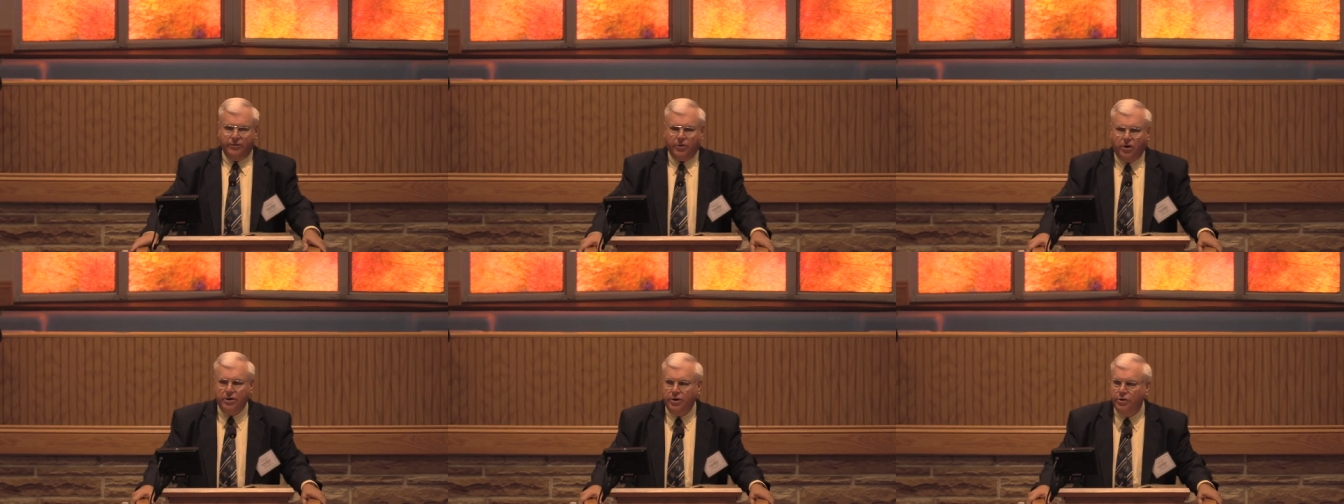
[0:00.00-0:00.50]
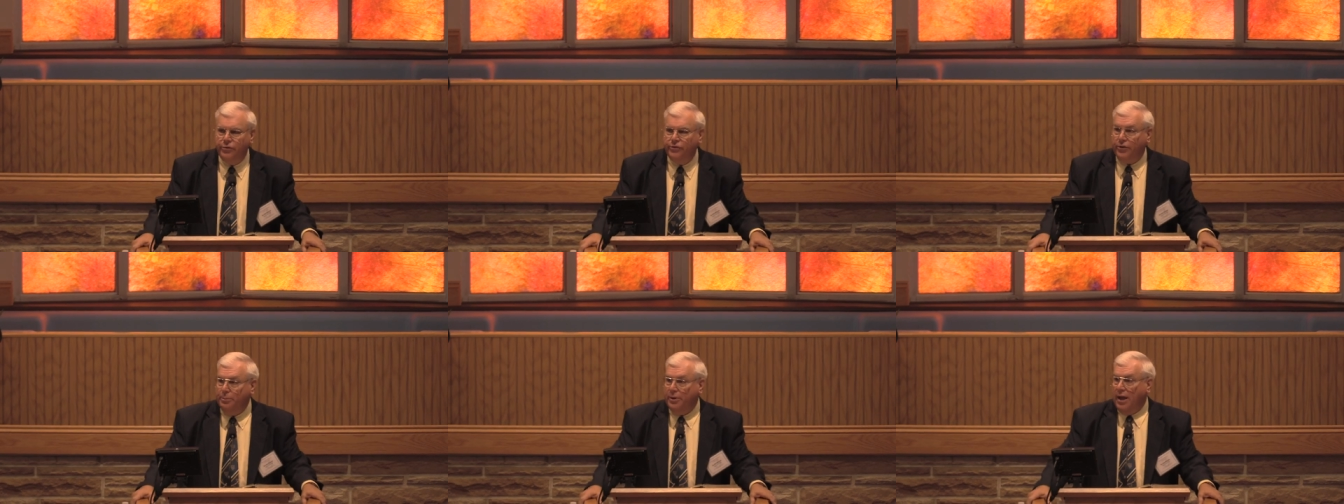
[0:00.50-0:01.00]
it's hard to do
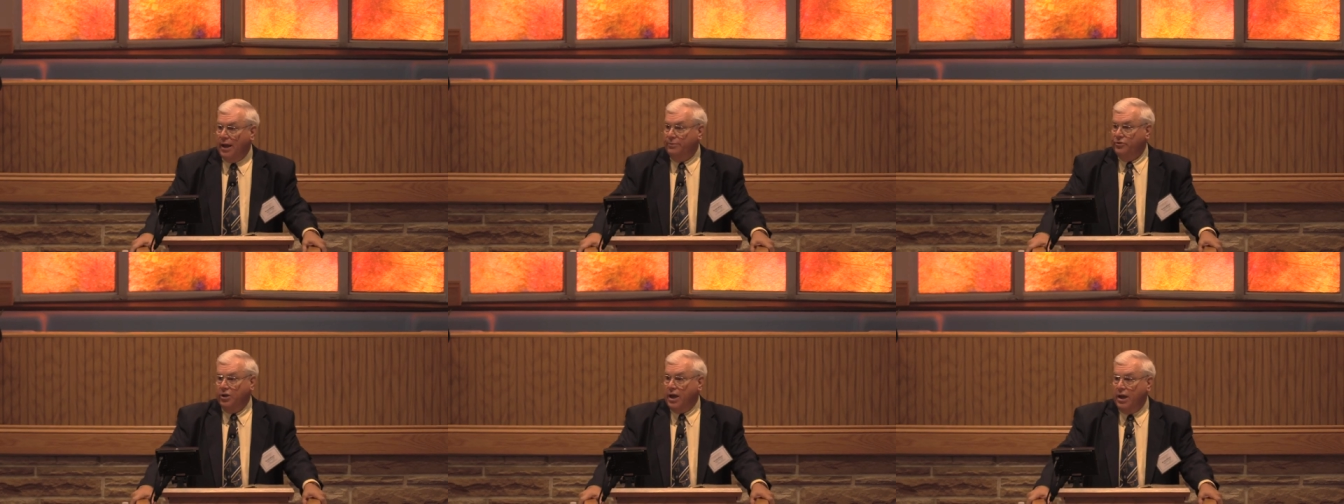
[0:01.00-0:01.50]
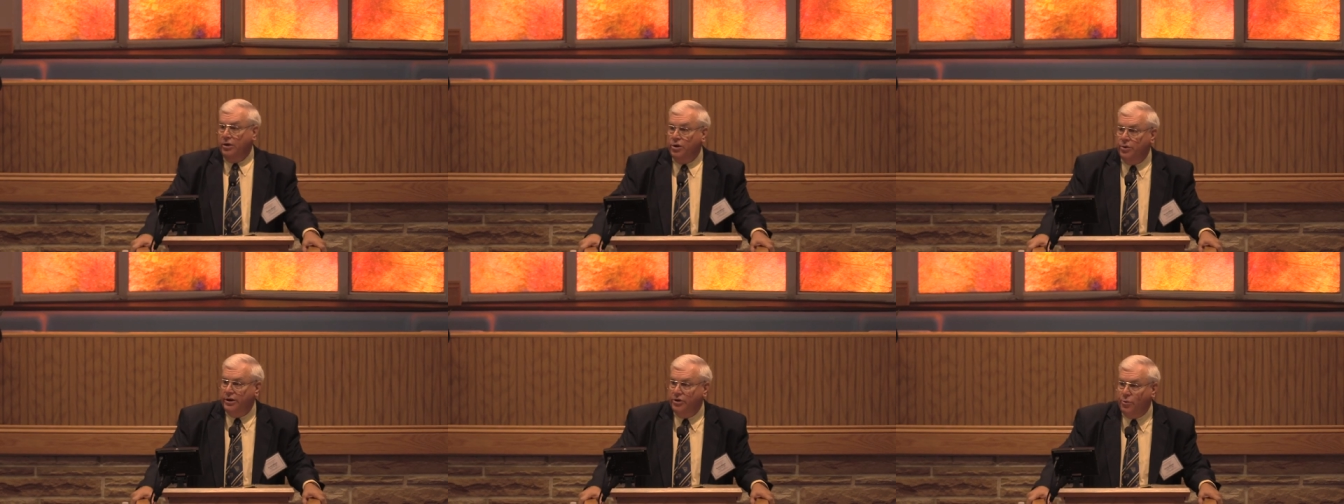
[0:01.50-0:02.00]
sometimes. You
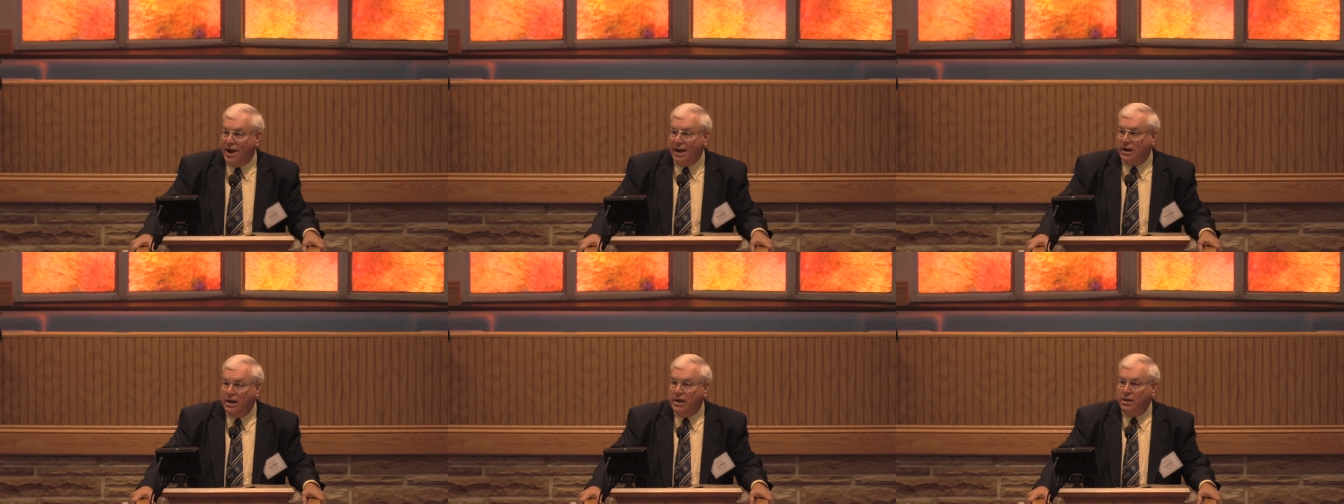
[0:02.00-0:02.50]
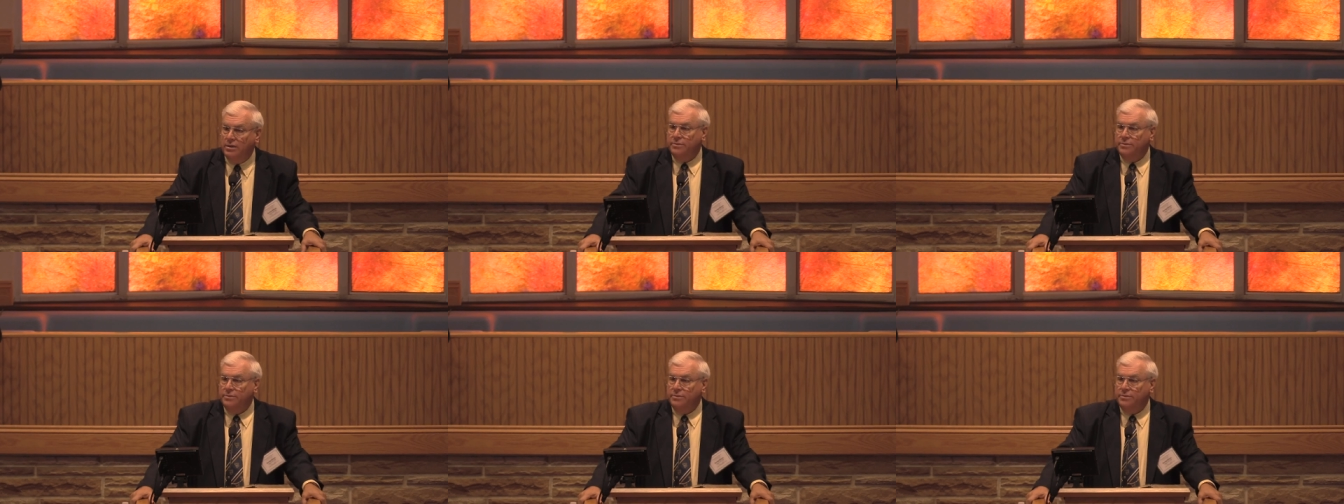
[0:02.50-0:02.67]
can't do it directly.